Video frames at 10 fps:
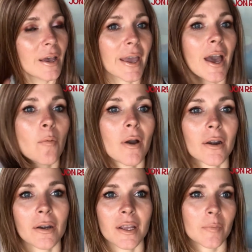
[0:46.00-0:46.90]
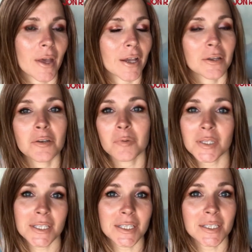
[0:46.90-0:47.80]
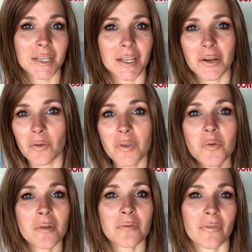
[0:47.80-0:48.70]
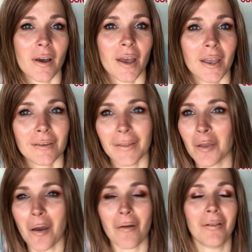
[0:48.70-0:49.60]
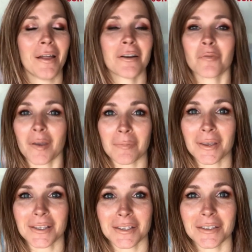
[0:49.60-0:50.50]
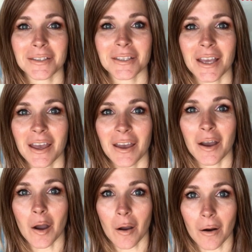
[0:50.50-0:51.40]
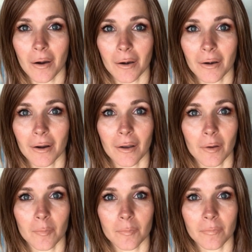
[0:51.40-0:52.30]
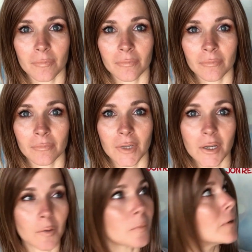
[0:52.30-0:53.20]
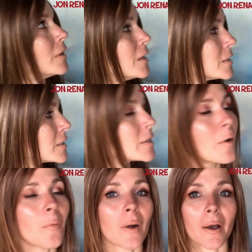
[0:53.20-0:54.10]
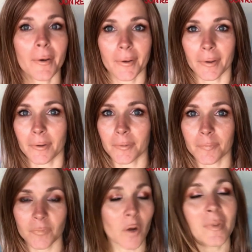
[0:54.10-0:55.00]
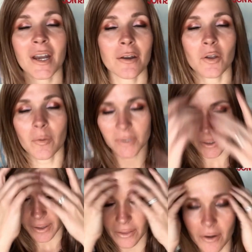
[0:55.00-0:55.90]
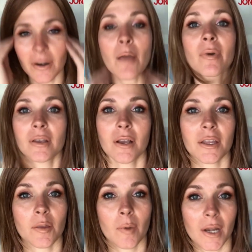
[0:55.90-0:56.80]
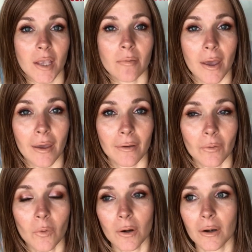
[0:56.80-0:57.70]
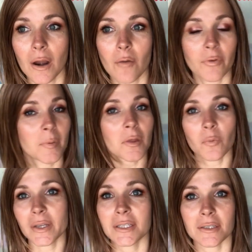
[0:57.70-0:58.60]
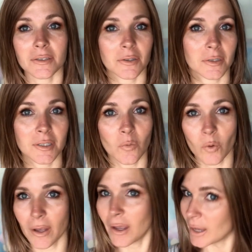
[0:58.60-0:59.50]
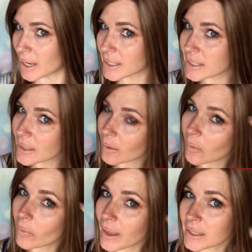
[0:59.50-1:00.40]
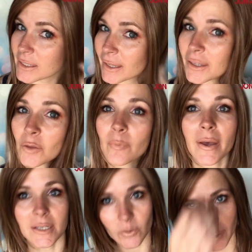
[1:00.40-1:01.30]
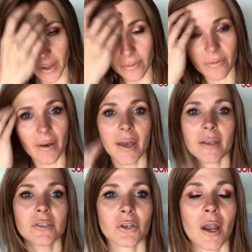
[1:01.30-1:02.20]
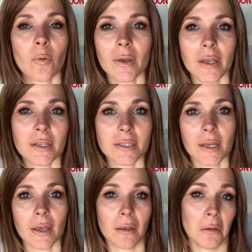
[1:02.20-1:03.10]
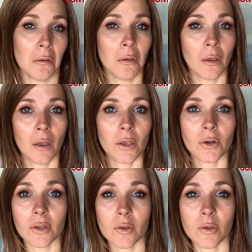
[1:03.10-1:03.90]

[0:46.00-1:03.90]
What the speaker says: yeah, I bought her on eBay. I couldn't resist it. You know, if you can find, like, a lot of my pieces are new. So, I mean, not new, I'm sorry. I got them on eBay or from another wig sister somewhat. So that's like the best way to try wigs that, you know,